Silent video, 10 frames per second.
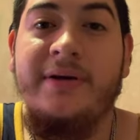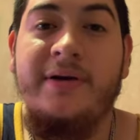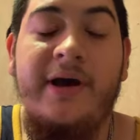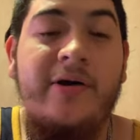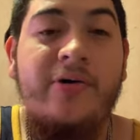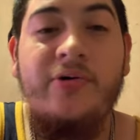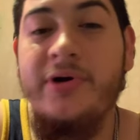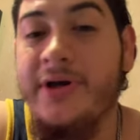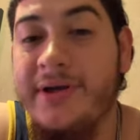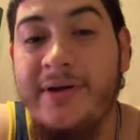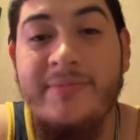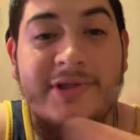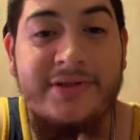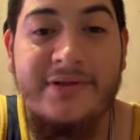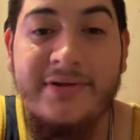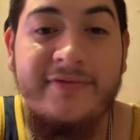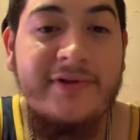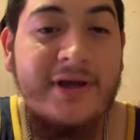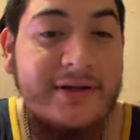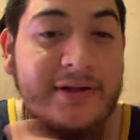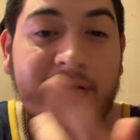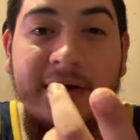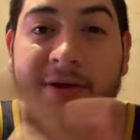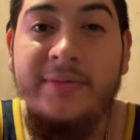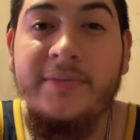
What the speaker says: how old I am and stuff like that.